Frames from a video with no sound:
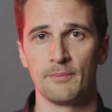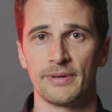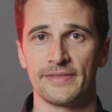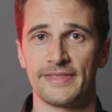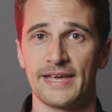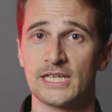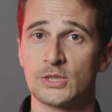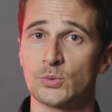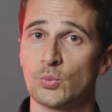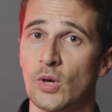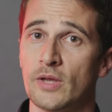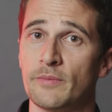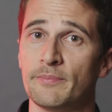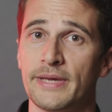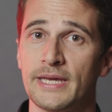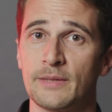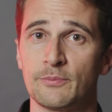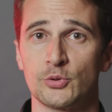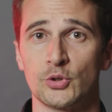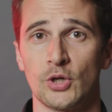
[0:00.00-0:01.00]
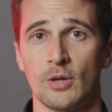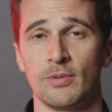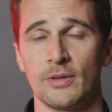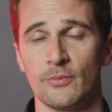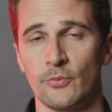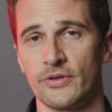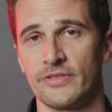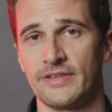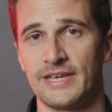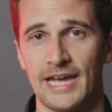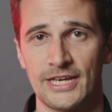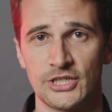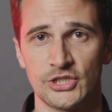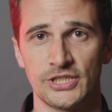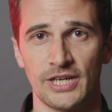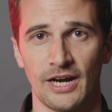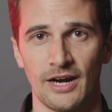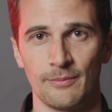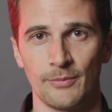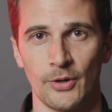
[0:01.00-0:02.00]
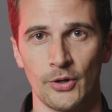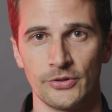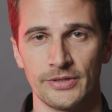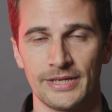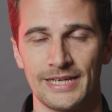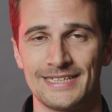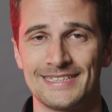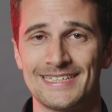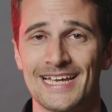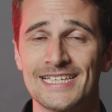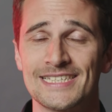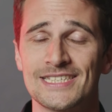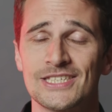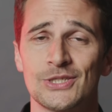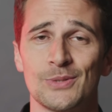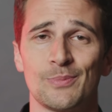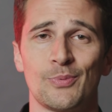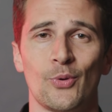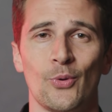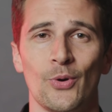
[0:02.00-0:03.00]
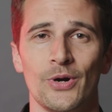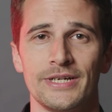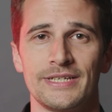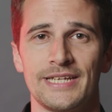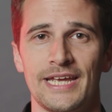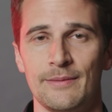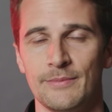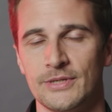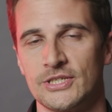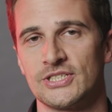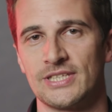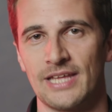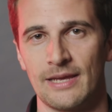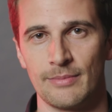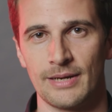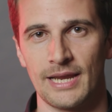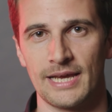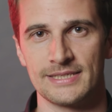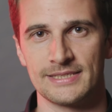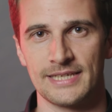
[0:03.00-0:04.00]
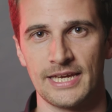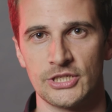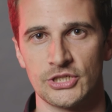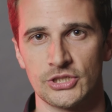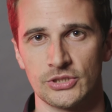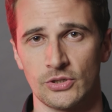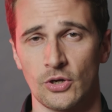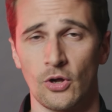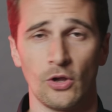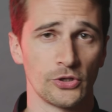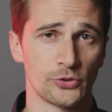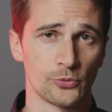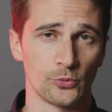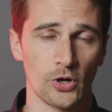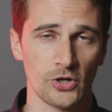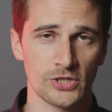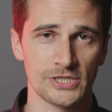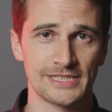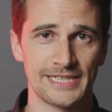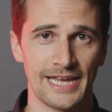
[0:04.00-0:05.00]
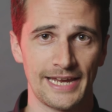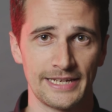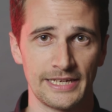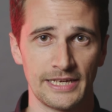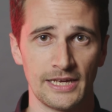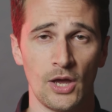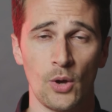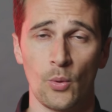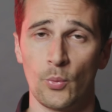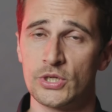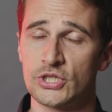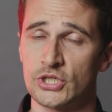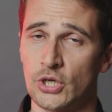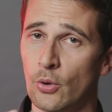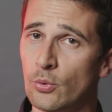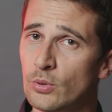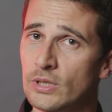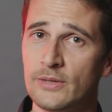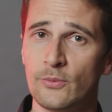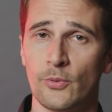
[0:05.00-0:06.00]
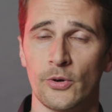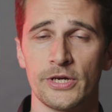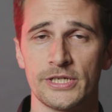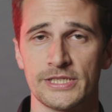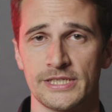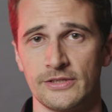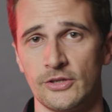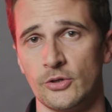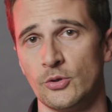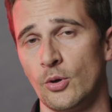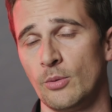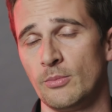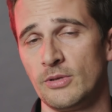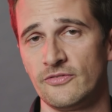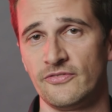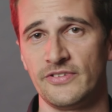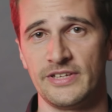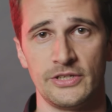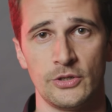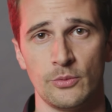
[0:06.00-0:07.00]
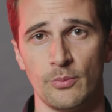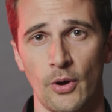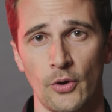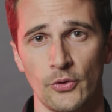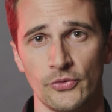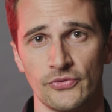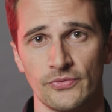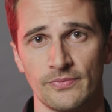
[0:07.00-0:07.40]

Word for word: But there's one big problem with the H D R mode. It doesn't support image stabilization, called Rock Steady, which only works in the normal video mode.